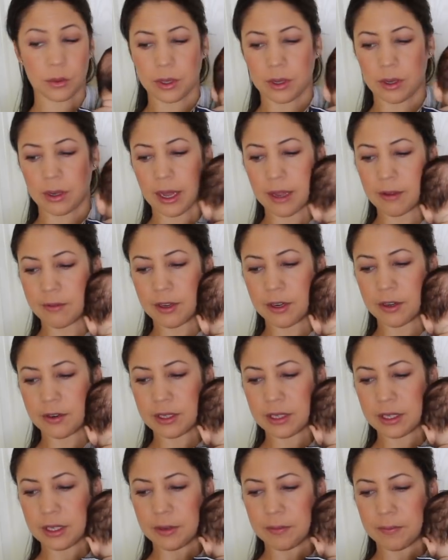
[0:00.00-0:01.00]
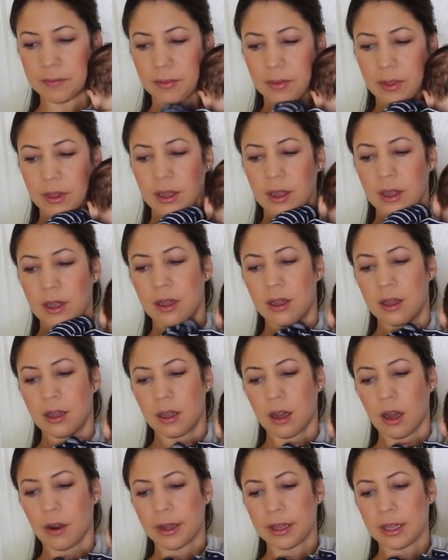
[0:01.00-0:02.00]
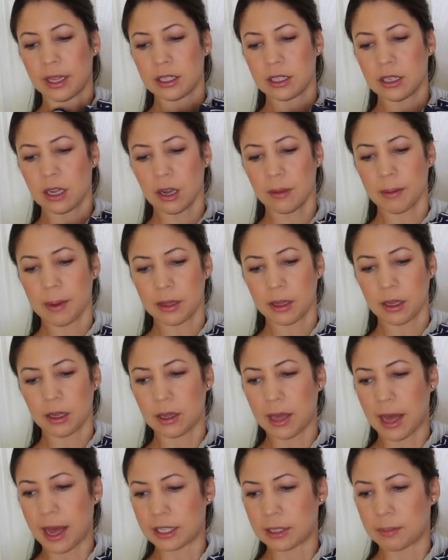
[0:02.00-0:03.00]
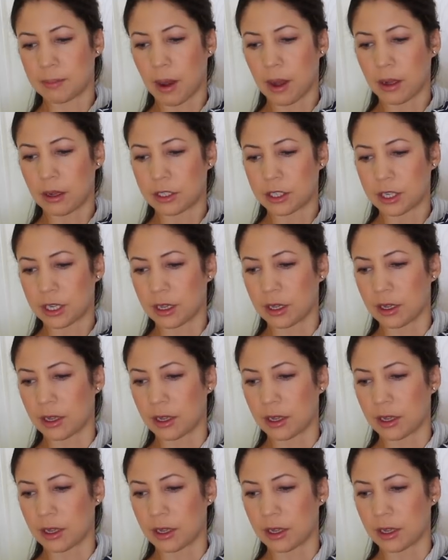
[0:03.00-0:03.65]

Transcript: real life here, isn't it? All right, let's talk about the glass polishing